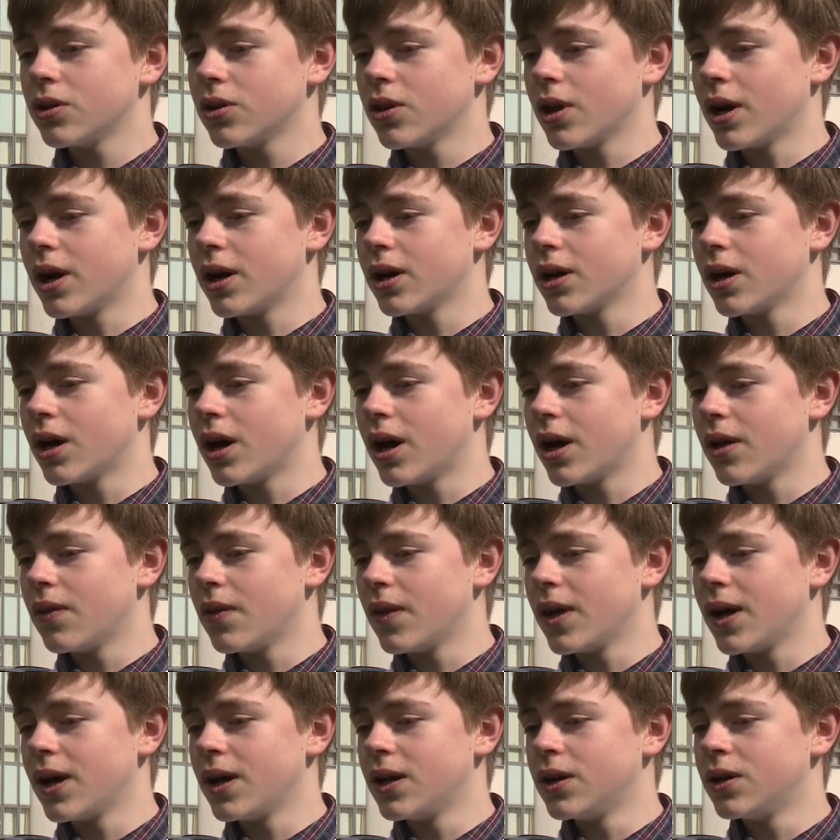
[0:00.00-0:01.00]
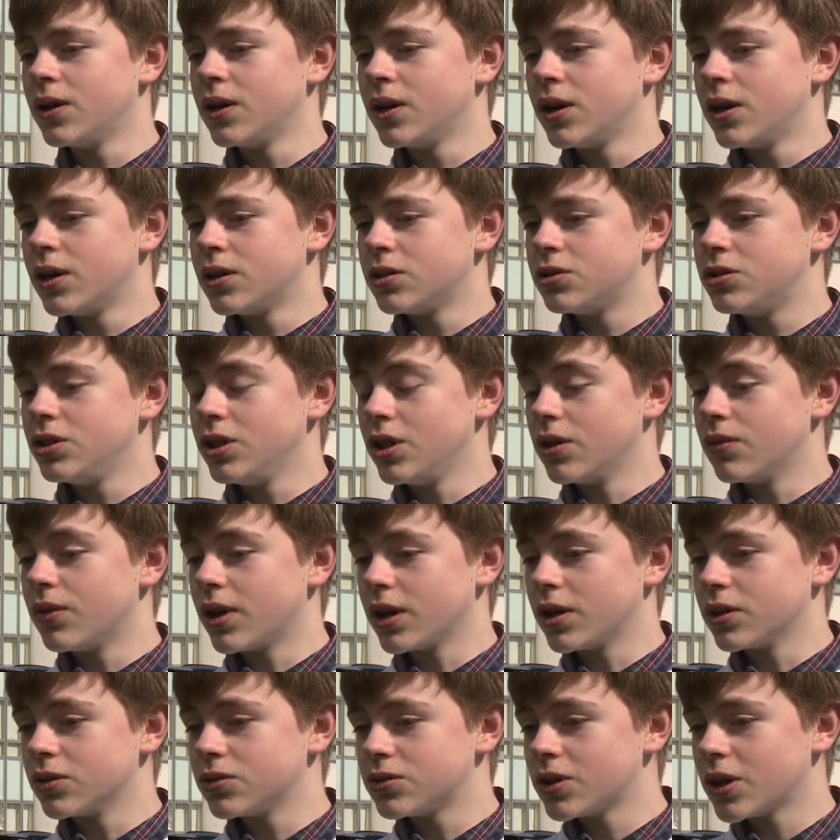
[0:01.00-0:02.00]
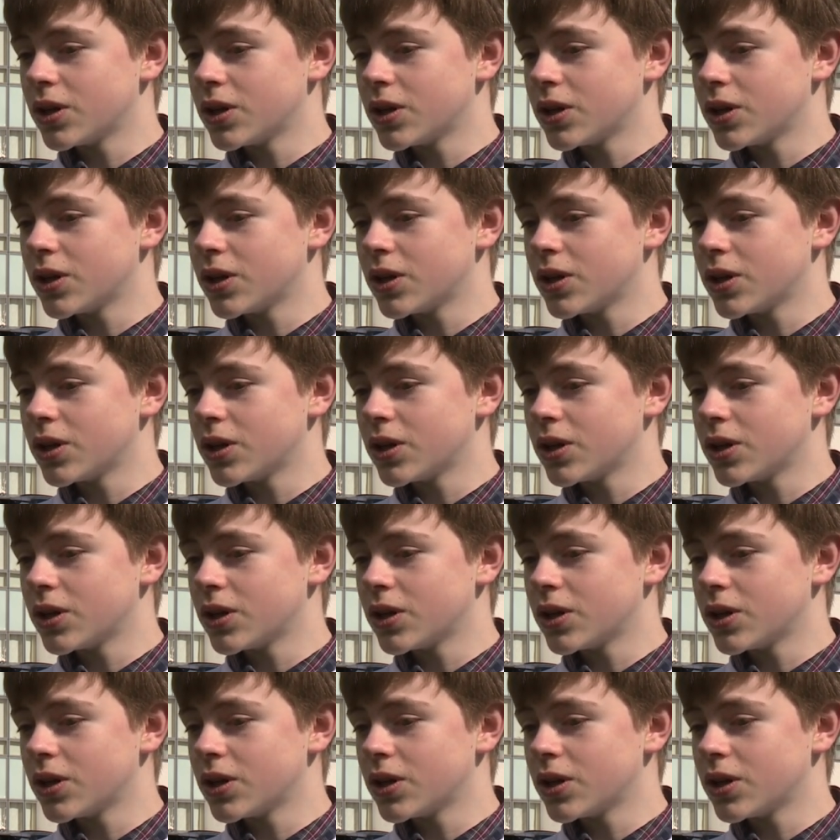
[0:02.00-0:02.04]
and then see if I could